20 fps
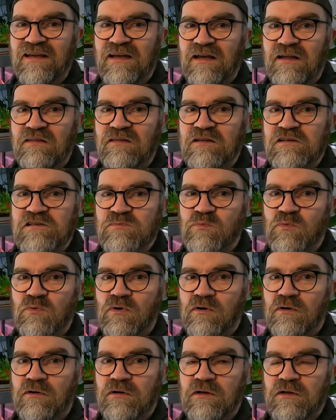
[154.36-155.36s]
in this
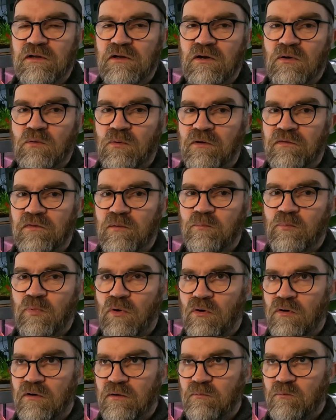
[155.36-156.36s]
water when they're
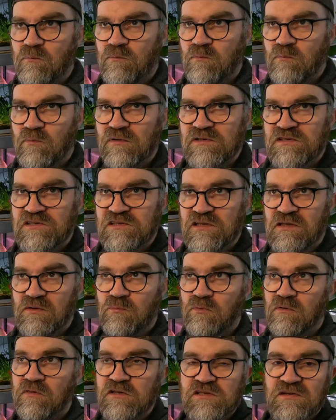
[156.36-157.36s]
born, and we'll see
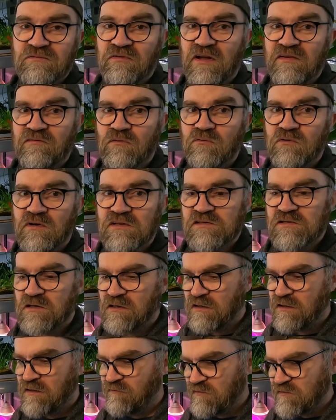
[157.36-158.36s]
what the survival rates are
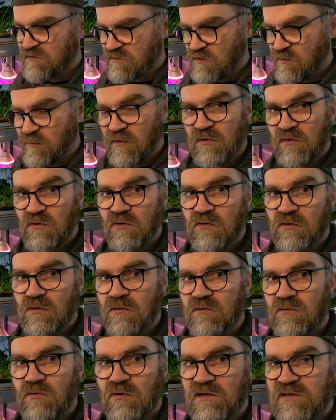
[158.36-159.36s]
like, if it's going to be good or
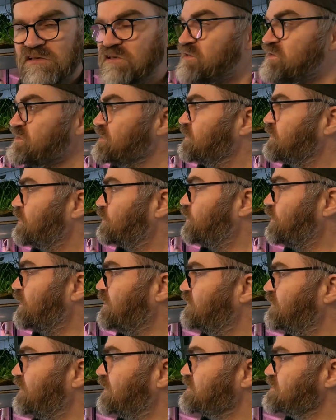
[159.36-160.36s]
non-existent or
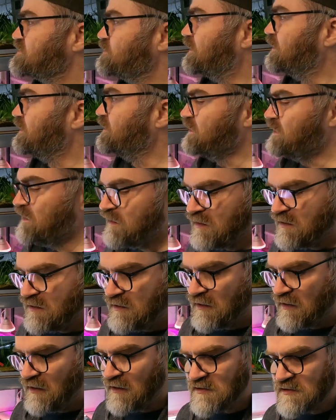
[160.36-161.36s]
whatever else. But
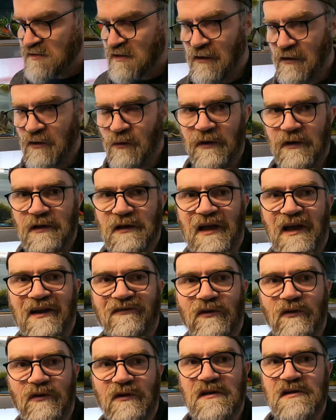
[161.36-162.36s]
yeah, let's quickly have
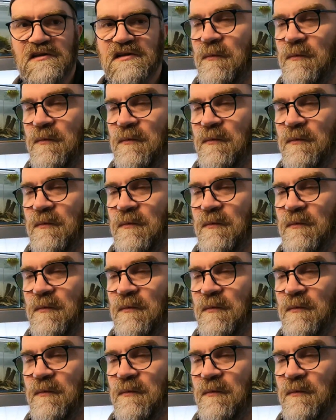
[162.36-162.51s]
a look at